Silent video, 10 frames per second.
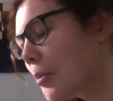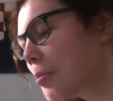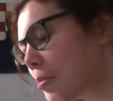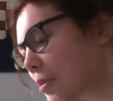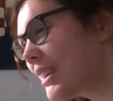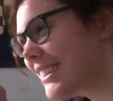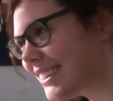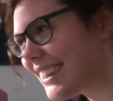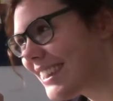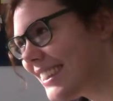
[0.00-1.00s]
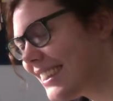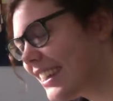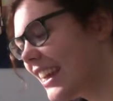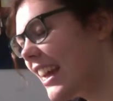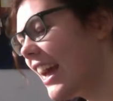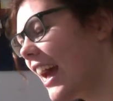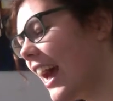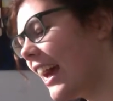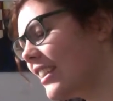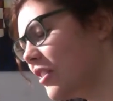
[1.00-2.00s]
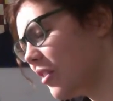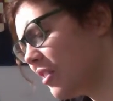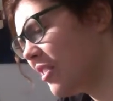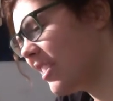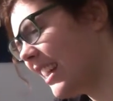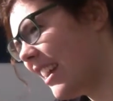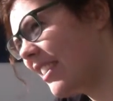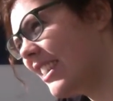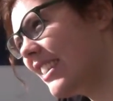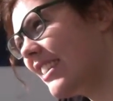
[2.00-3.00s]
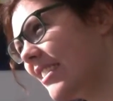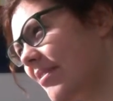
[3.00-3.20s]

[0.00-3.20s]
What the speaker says: pretty, and non-generic.